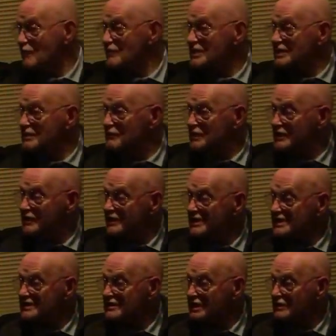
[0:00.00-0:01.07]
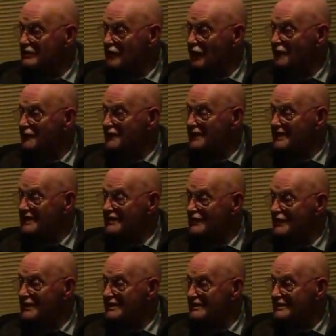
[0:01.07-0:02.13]
when my career started off
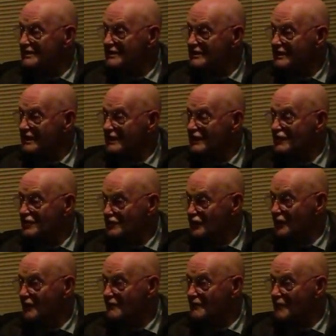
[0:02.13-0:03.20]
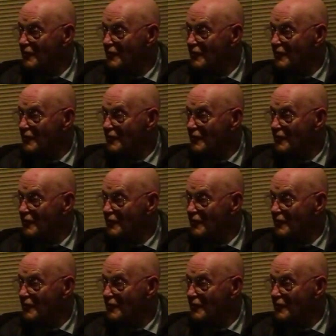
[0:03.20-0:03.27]
doing country.